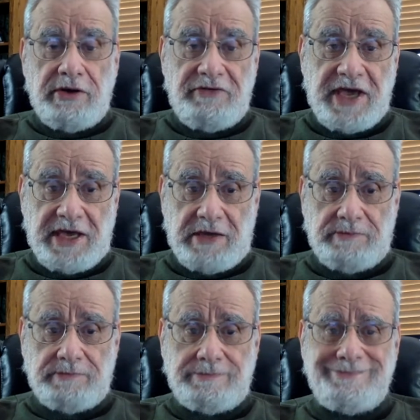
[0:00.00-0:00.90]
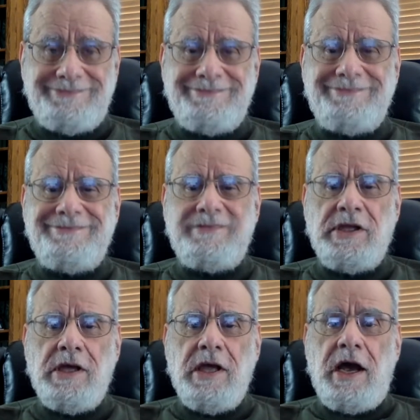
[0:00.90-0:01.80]
of ink.
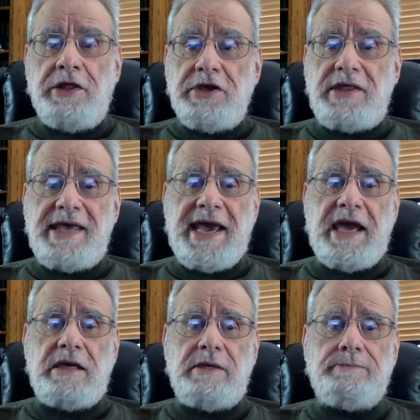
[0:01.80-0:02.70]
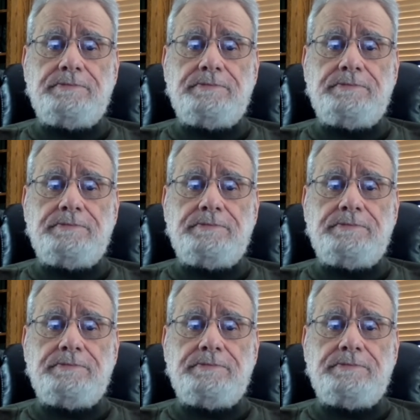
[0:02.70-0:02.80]
On the other hand,